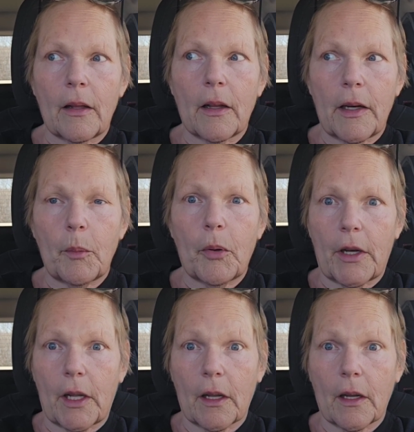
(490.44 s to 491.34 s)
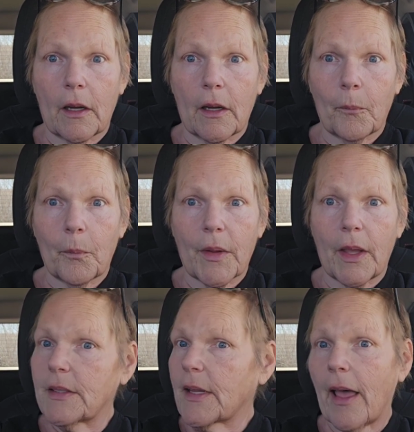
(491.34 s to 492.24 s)
Nutty Pudding.
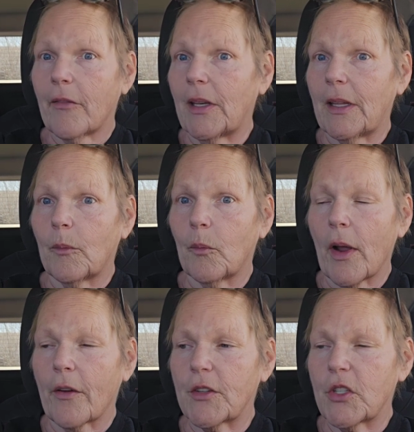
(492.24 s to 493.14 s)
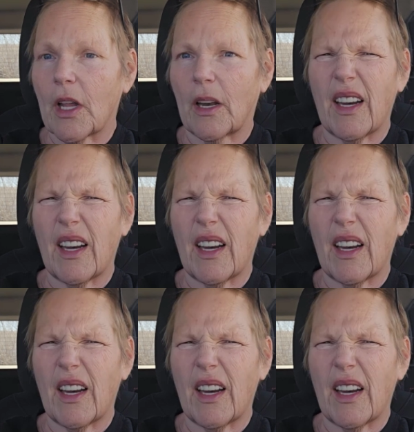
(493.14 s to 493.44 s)
Okay, because I haven't eaten breakfast yet,